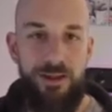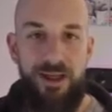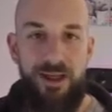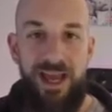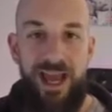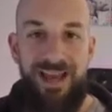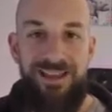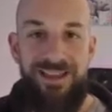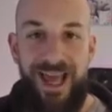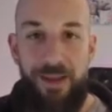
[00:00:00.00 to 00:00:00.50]

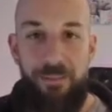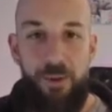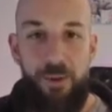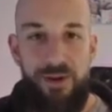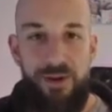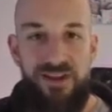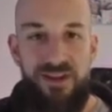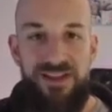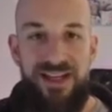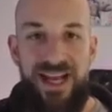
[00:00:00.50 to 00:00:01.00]
At that
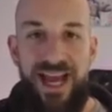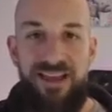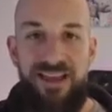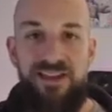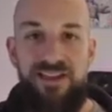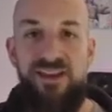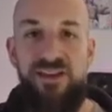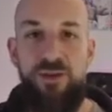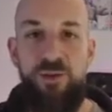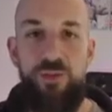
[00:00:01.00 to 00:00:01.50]
point, the
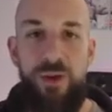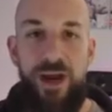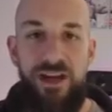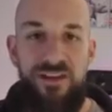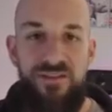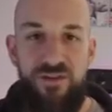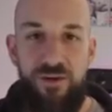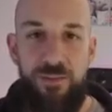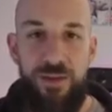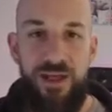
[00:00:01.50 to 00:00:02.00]
task is ready
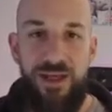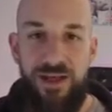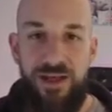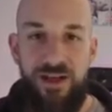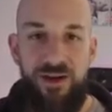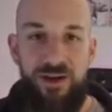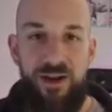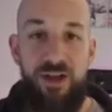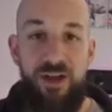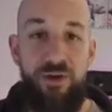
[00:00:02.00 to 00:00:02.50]
for me.
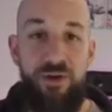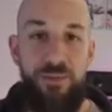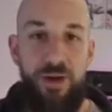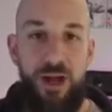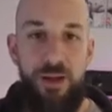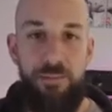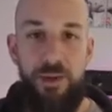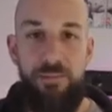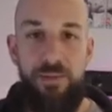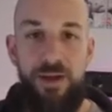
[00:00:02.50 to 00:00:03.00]
It'll either
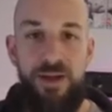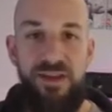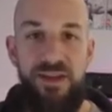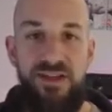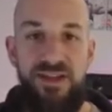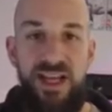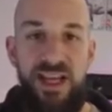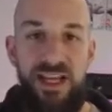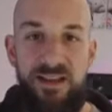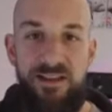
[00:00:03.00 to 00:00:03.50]
pop up on the
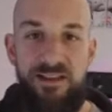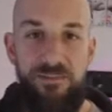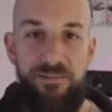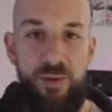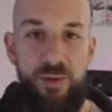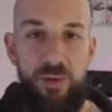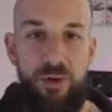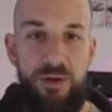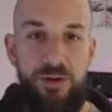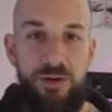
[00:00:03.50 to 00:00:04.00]
day it's
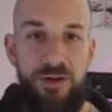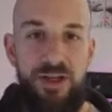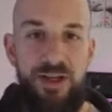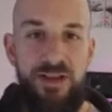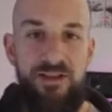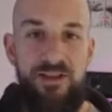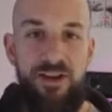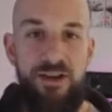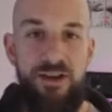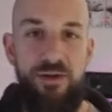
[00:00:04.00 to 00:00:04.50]
important,
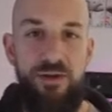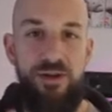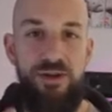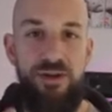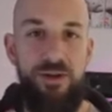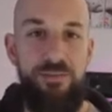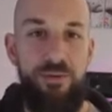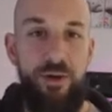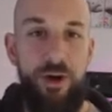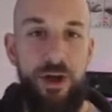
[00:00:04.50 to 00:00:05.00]
it's either in the
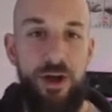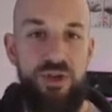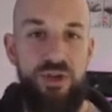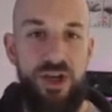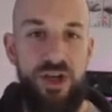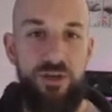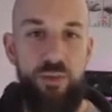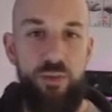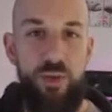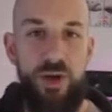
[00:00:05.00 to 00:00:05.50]

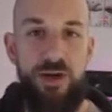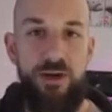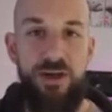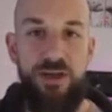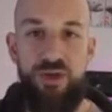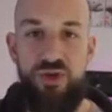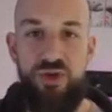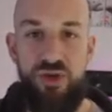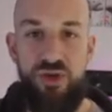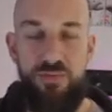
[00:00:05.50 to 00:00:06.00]
project where it
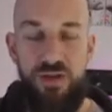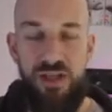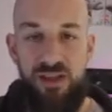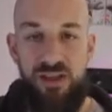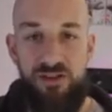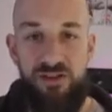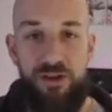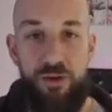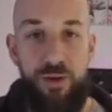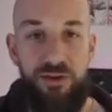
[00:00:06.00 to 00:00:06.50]
should be,
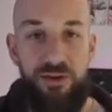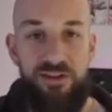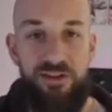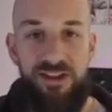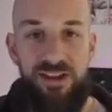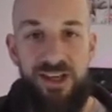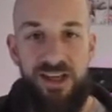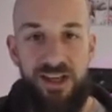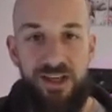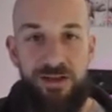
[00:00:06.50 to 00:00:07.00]
so I'll
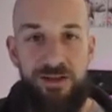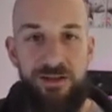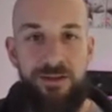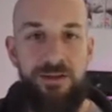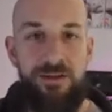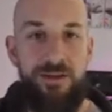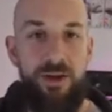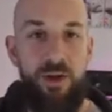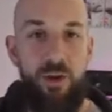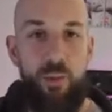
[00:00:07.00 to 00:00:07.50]
see it
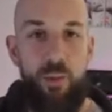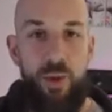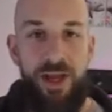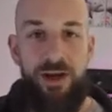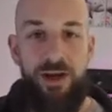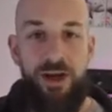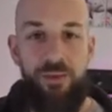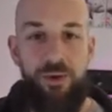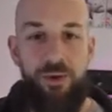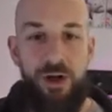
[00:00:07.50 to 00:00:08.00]
when
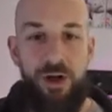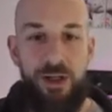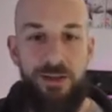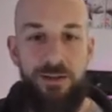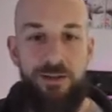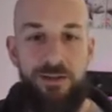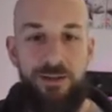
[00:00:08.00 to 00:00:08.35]
I want it,